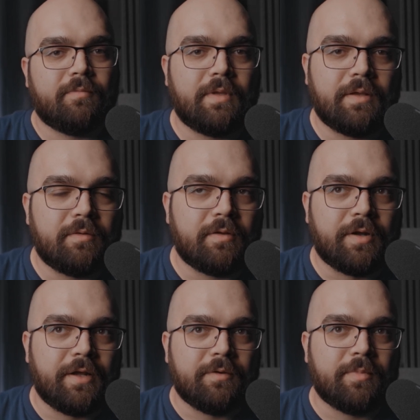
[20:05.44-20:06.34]

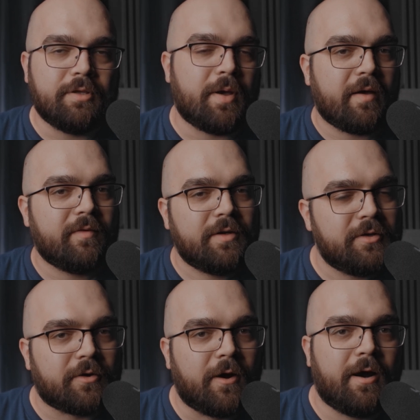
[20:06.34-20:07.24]
But you have it in
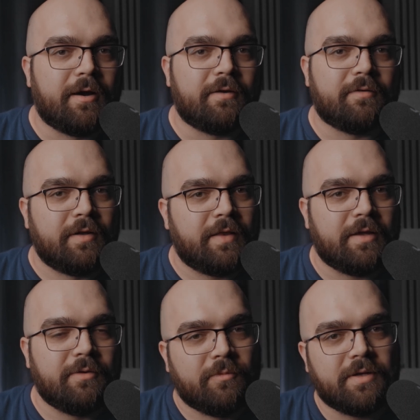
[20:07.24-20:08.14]
your heart
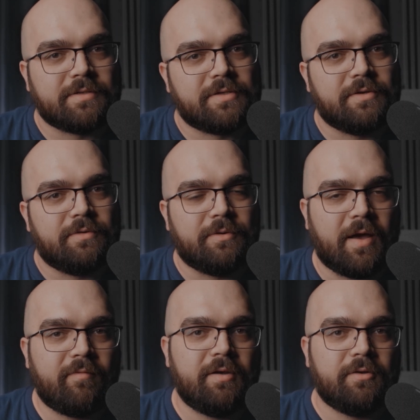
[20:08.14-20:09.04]
that you want to, and you
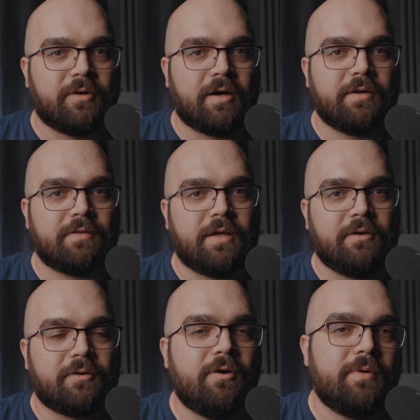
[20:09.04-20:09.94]
have it in your heart that
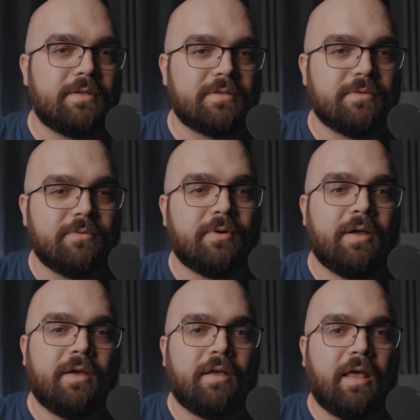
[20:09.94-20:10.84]
you're going to,
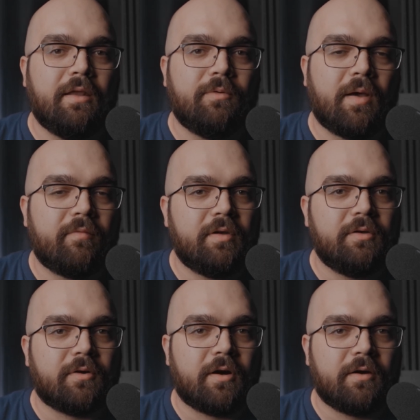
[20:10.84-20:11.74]
and you have it in
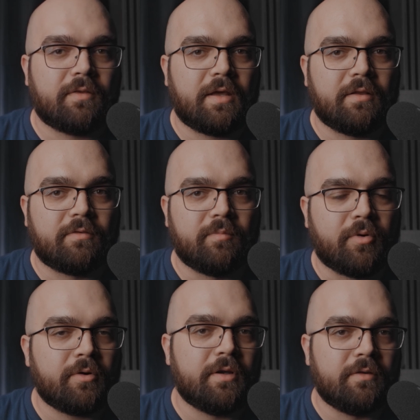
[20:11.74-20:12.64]
your heart that it's
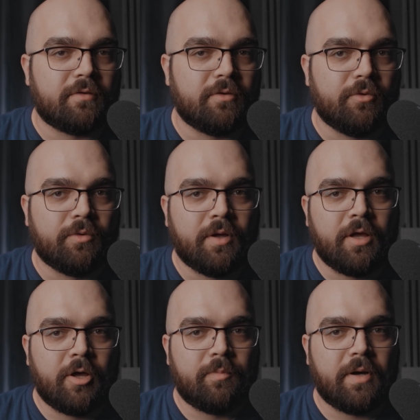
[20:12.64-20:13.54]
important to,
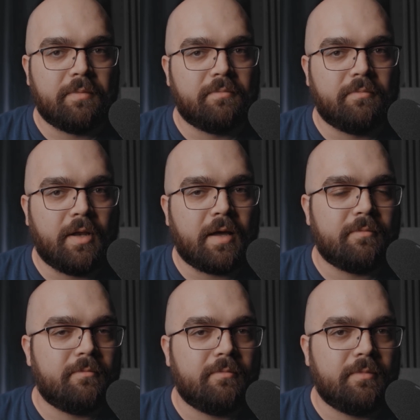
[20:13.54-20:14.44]
but
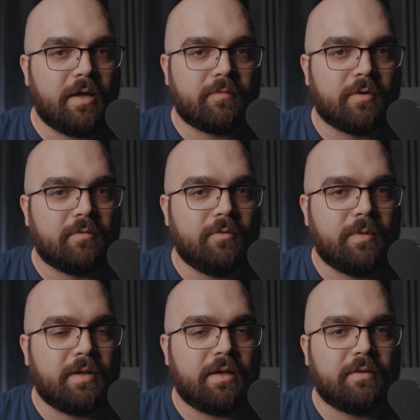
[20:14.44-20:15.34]
never
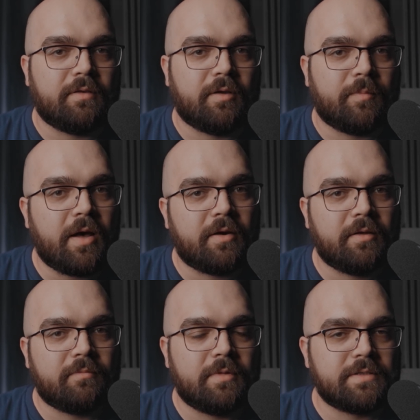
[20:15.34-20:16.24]
doing anything about
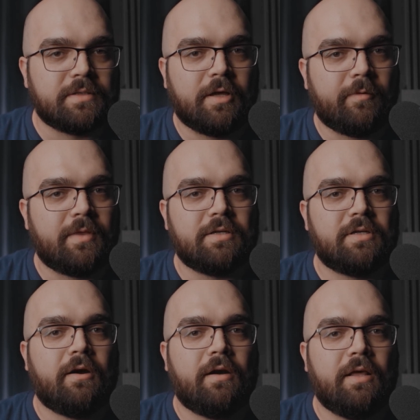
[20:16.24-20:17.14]
it doesn't help that
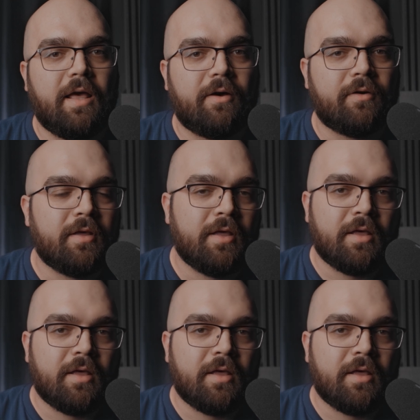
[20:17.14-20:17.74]
charity out.